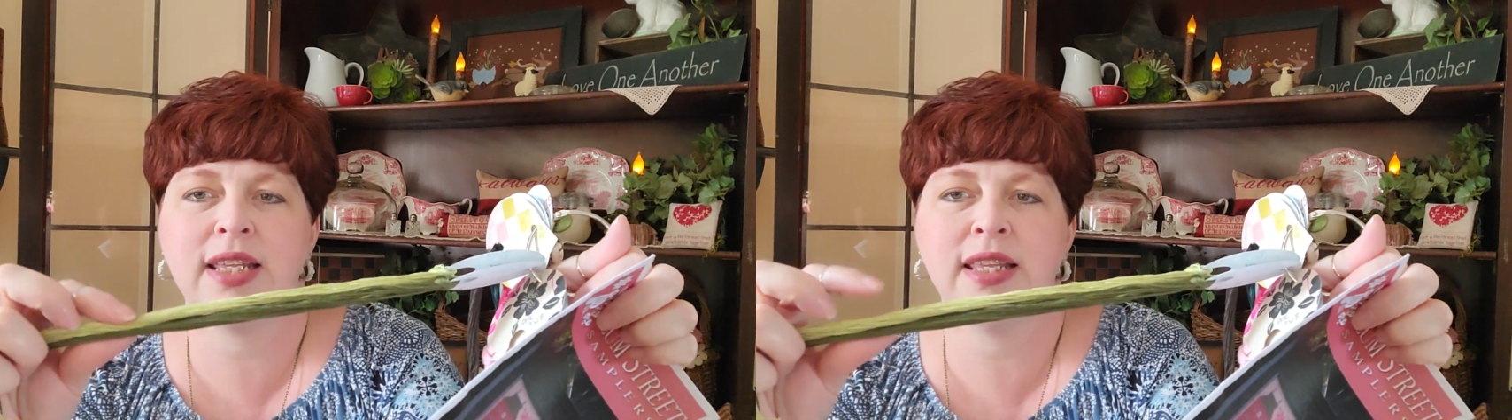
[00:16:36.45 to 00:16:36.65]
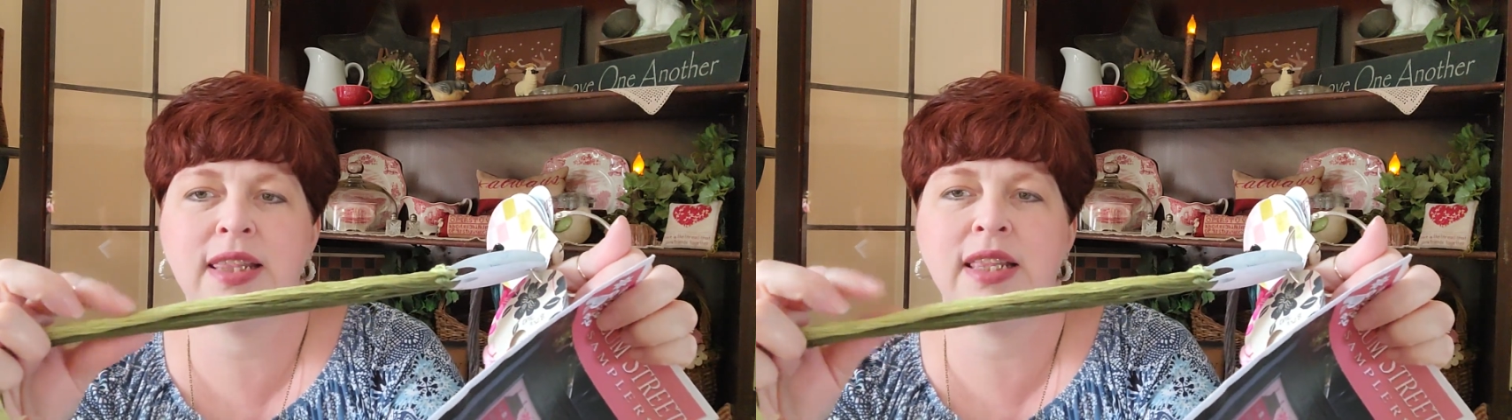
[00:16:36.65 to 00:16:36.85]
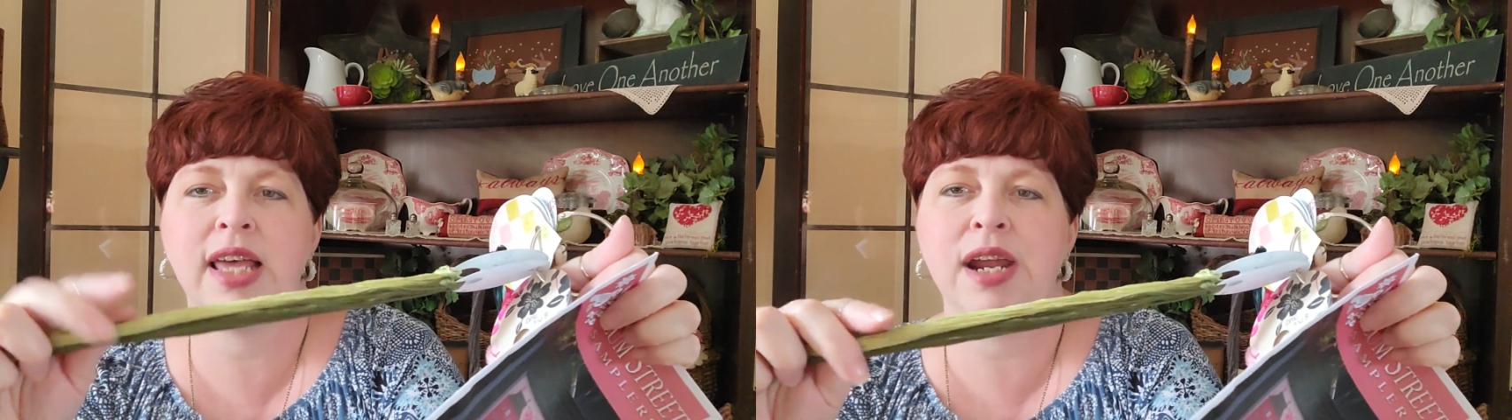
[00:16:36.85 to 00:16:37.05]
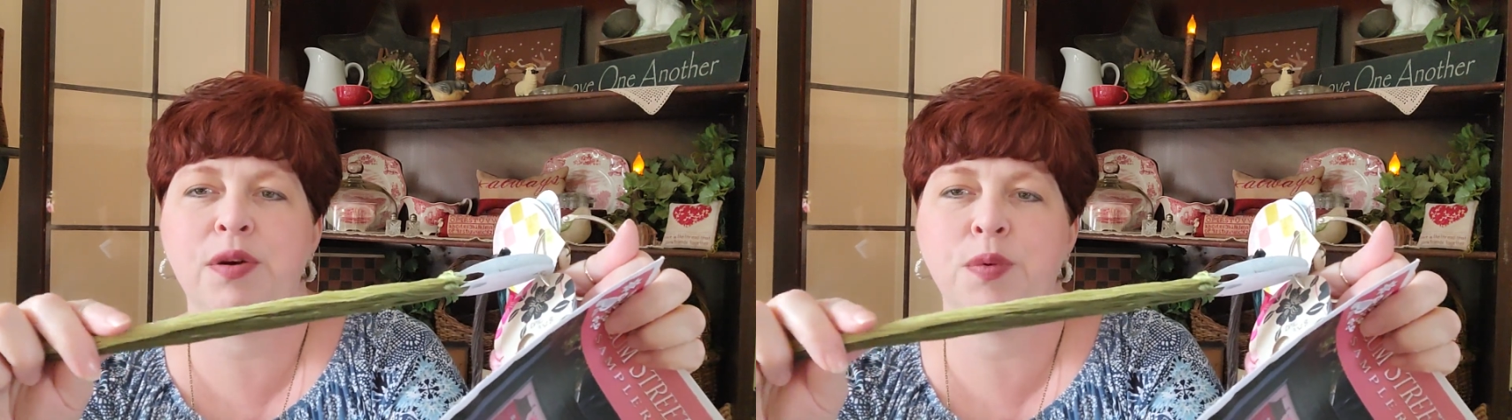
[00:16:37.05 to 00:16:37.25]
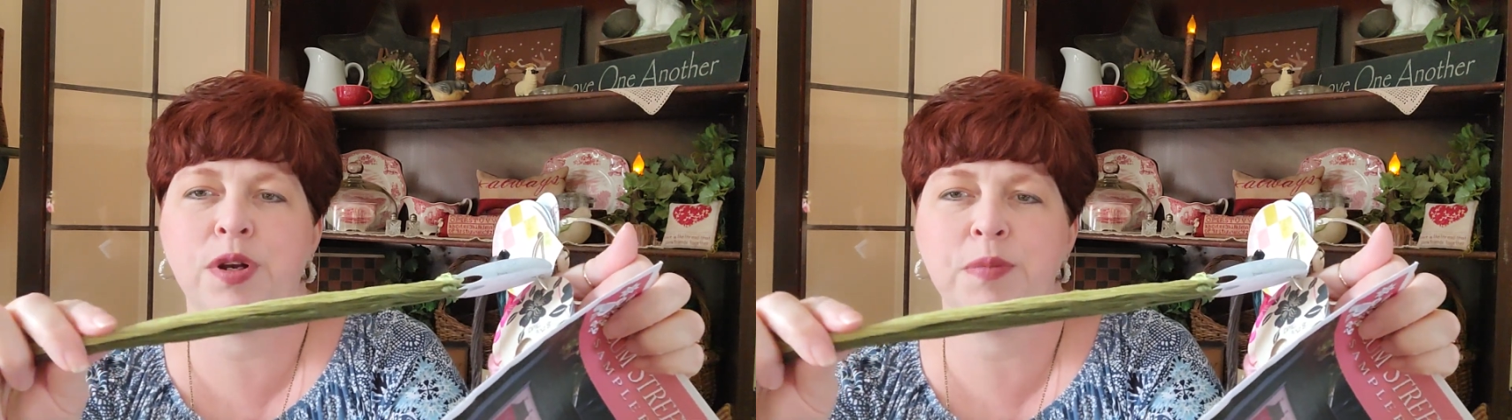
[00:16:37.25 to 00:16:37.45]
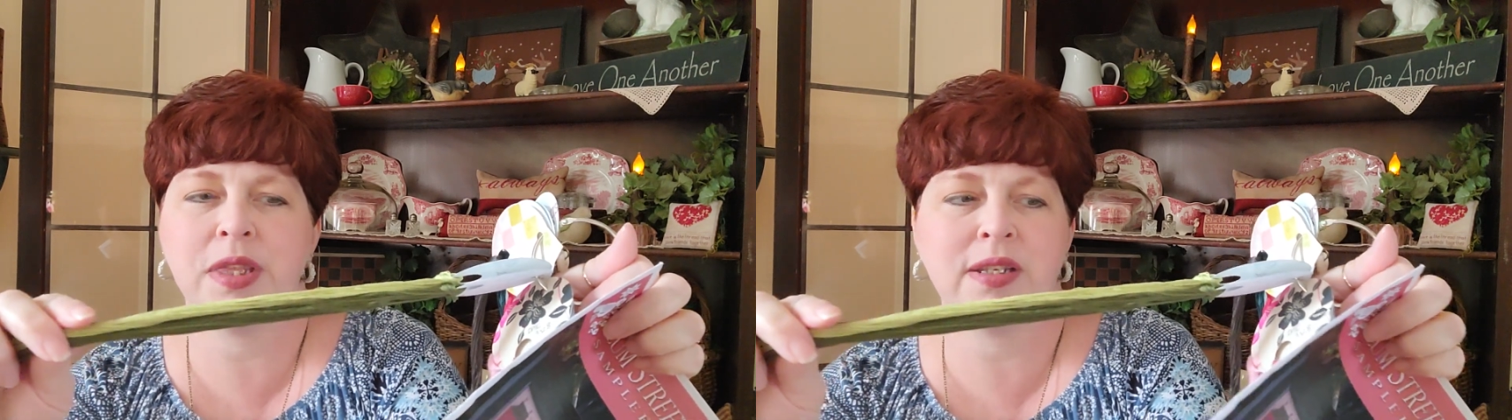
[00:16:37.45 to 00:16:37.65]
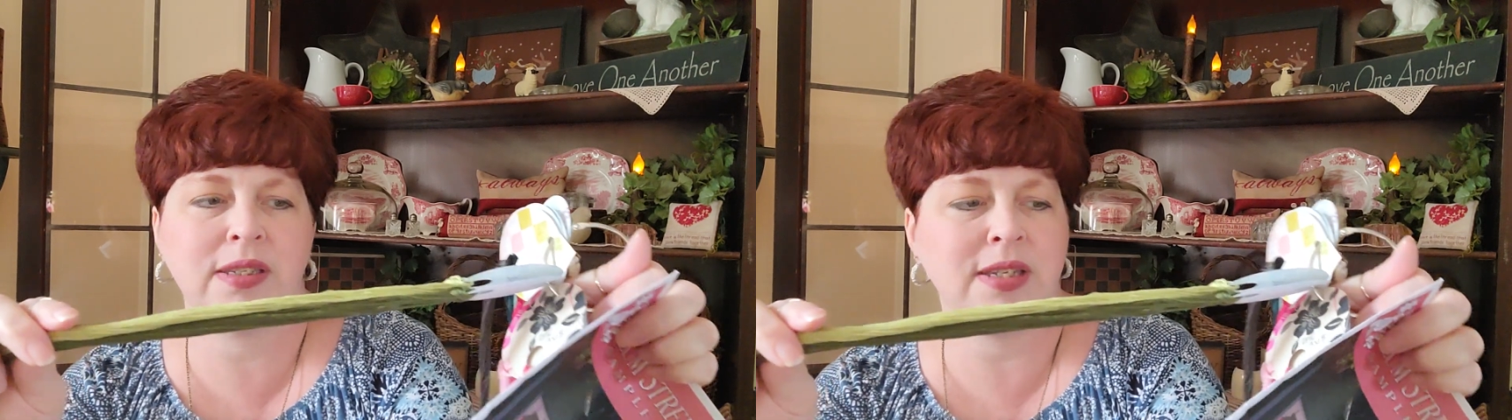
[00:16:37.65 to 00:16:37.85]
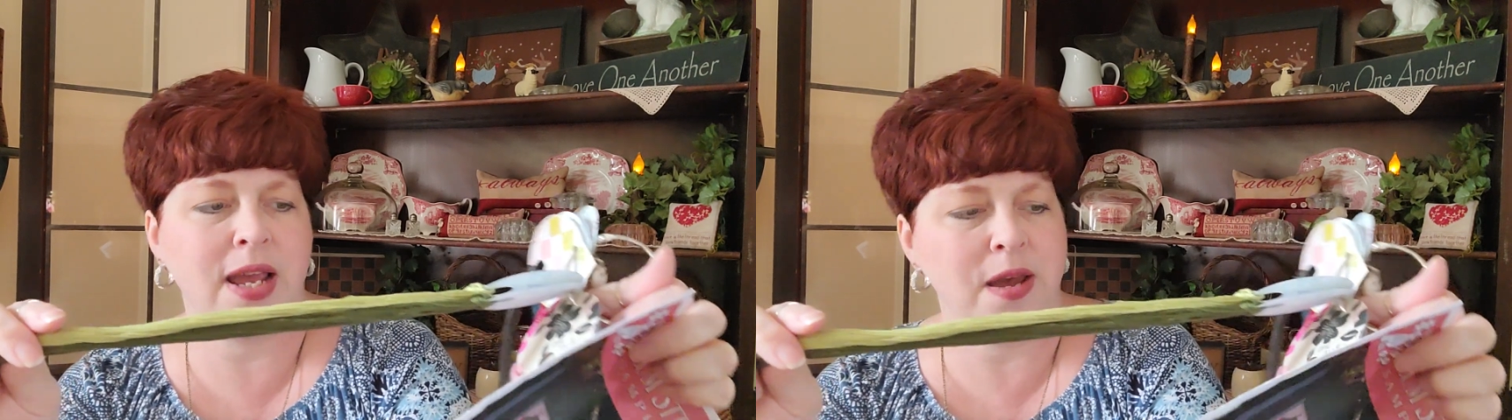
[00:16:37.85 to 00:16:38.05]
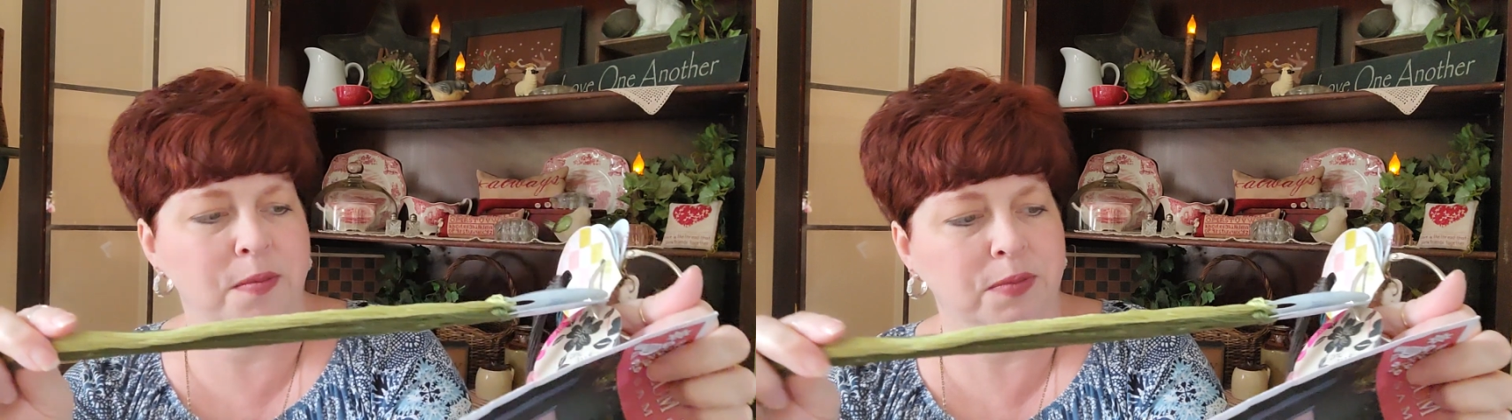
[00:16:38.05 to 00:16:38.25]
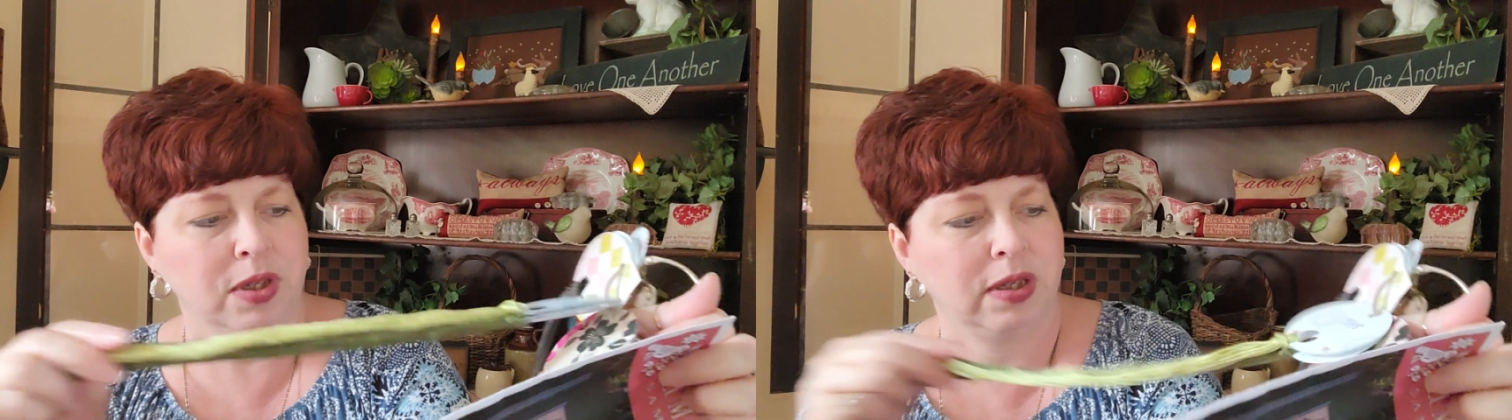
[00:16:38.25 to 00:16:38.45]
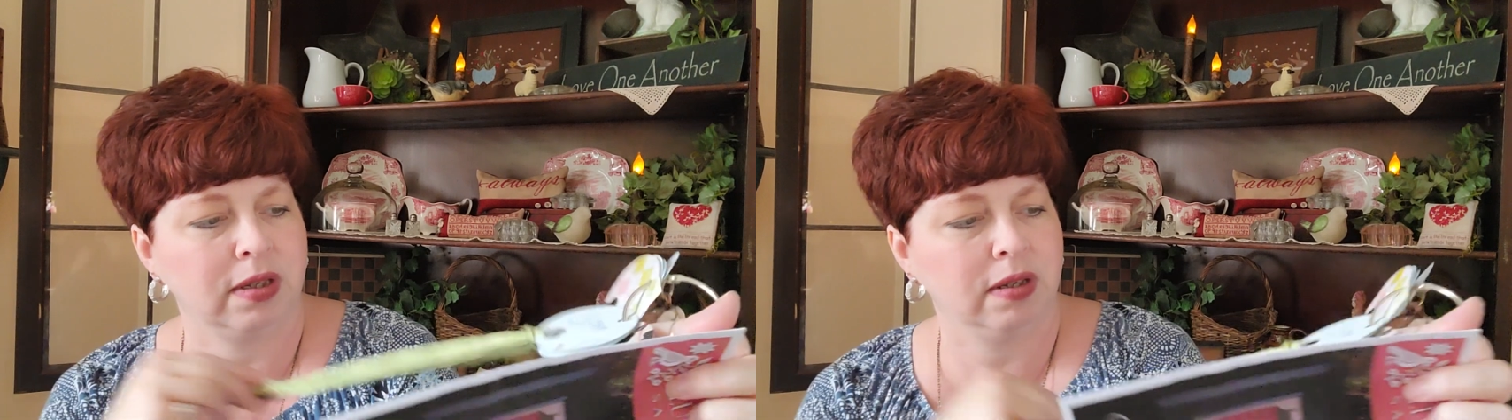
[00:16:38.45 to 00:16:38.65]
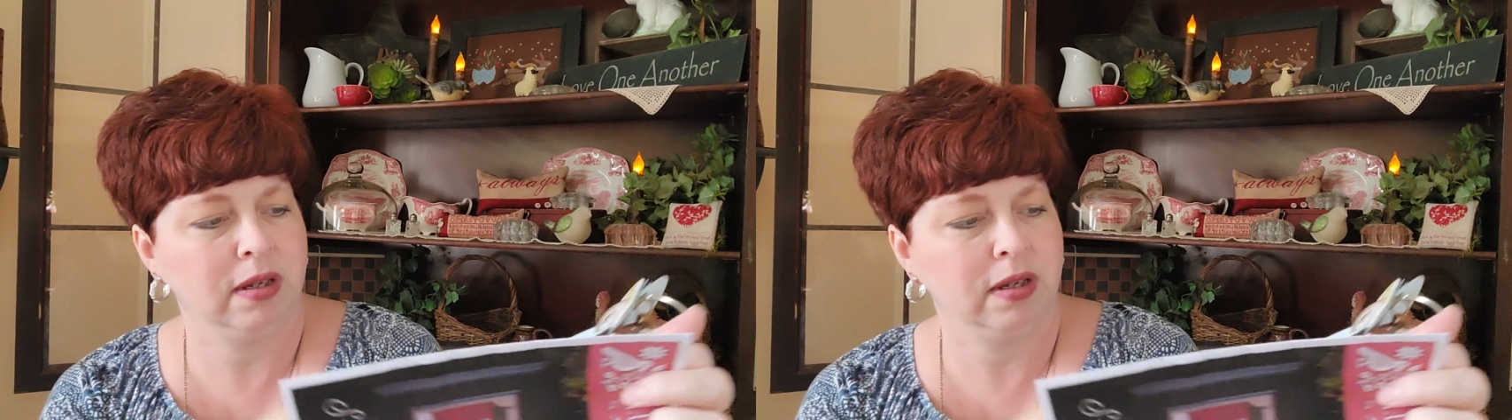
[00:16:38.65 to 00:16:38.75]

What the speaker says: and then the lighter one will be the stems.